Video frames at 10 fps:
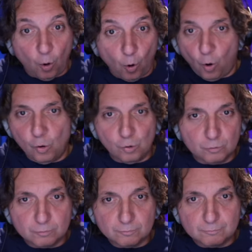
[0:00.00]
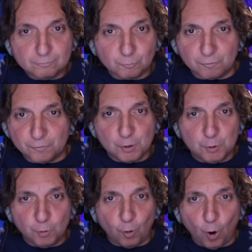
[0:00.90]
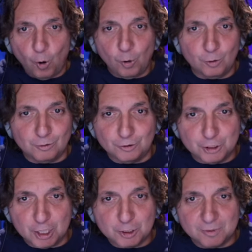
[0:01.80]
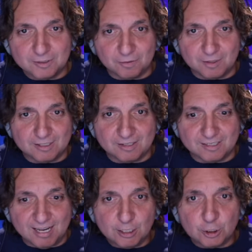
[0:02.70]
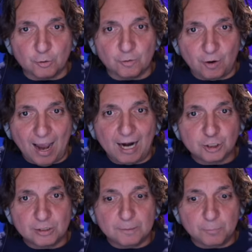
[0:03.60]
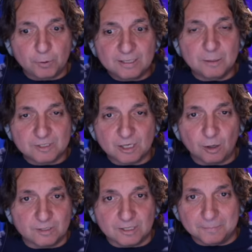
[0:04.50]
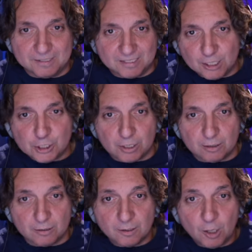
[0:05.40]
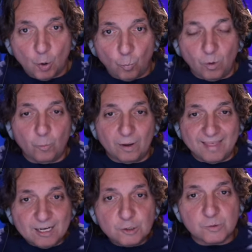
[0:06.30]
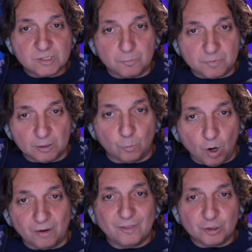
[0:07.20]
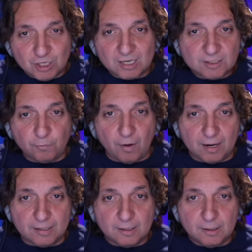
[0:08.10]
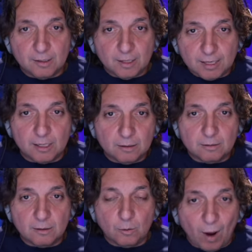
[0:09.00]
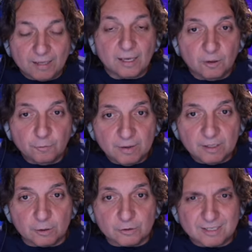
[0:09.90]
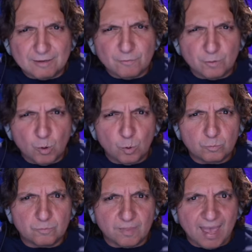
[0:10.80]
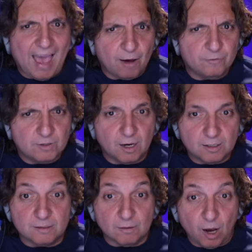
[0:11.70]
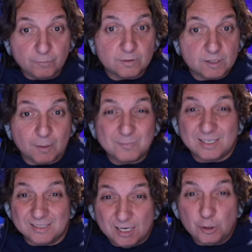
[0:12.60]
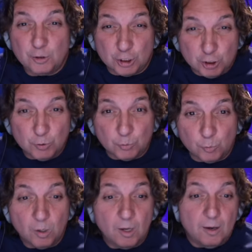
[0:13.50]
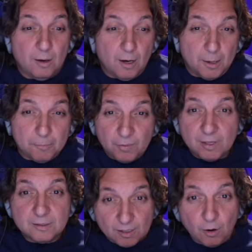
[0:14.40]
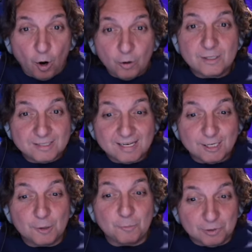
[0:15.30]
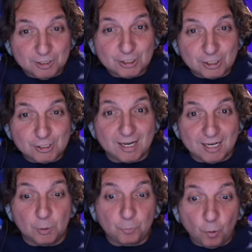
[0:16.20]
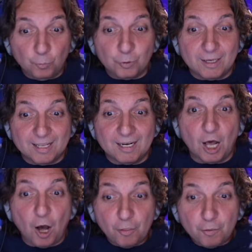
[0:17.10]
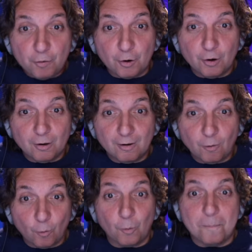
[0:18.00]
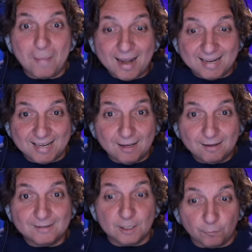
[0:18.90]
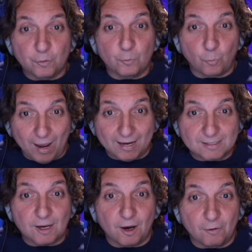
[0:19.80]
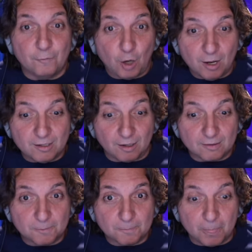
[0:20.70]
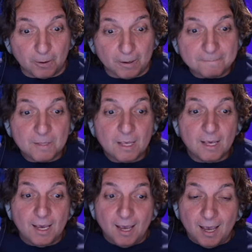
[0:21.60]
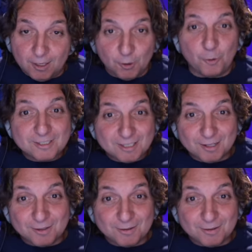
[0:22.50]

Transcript: all review, all judgment and things of this nature, they're actually putting themselves in the position where when they do something wrong, they're justified in wagging their fingers, even though they have done and oftentimes continue to do um, things that are indeed malicious and inappropriate in other or many different ways of conduct, all right? And notice that